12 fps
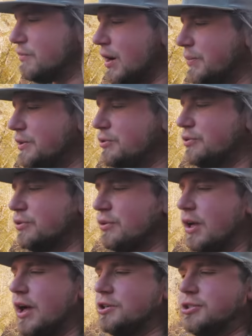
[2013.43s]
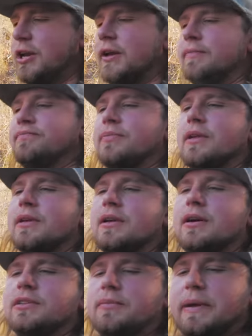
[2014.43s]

barbecue goulash on the